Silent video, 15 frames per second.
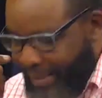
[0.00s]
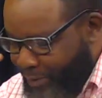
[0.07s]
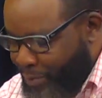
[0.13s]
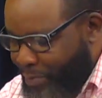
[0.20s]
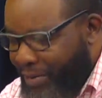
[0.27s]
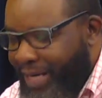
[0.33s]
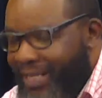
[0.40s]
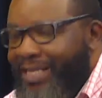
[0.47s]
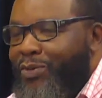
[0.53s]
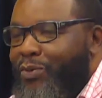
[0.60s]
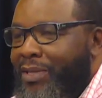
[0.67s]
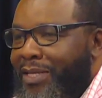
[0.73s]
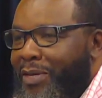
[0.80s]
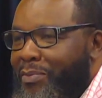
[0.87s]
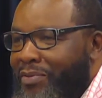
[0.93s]
them to practice
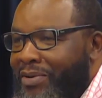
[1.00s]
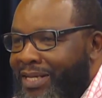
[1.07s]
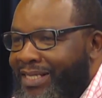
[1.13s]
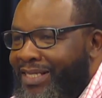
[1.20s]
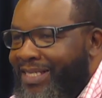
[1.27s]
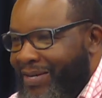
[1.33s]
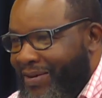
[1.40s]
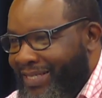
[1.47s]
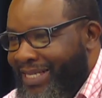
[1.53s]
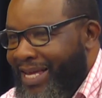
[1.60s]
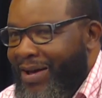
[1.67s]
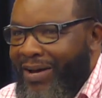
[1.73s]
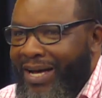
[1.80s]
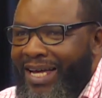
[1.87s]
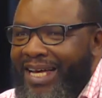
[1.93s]
what they preach.
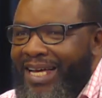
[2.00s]
Sawa.